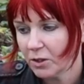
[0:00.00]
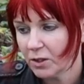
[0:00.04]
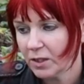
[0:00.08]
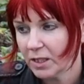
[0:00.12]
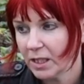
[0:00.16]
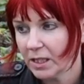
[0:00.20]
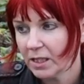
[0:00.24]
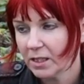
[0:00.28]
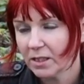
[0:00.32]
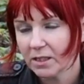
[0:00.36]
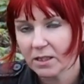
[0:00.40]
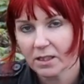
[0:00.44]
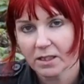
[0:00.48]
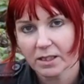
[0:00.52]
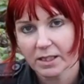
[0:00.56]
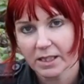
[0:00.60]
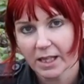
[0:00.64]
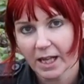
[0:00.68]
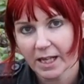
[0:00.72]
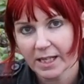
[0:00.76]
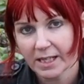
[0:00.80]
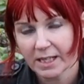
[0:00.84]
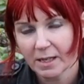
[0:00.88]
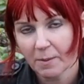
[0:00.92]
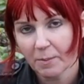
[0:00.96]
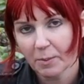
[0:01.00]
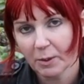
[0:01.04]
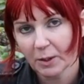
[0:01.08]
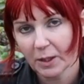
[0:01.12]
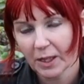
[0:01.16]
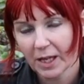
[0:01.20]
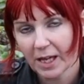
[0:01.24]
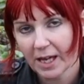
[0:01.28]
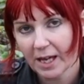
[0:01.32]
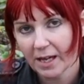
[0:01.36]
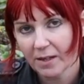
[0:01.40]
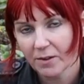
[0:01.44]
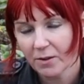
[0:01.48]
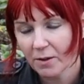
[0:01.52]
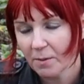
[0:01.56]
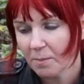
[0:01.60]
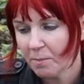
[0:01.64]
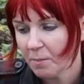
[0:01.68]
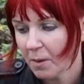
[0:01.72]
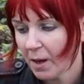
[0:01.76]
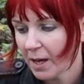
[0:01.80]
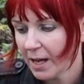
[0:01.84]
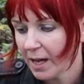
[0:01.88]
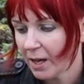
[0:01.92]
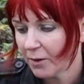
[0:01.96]
see there's a slight nibble here that
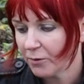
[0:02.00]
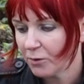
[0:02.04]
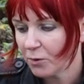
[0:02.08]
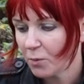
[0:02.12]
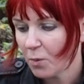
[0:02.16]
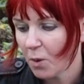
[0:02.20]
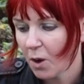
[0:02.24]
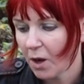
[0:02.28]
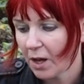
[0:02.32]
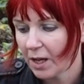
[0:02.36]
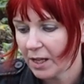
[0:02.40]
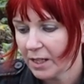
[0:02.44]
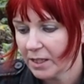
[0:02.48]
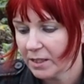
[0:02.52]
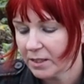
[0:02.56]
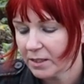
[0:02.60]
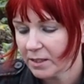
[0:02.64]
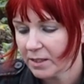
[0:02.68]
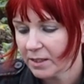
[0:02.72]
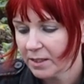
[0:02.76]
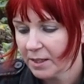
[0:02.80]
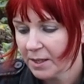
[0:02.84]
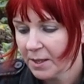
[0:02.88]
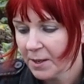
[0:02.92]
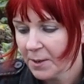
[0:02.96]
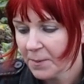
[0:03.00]
might otherwise,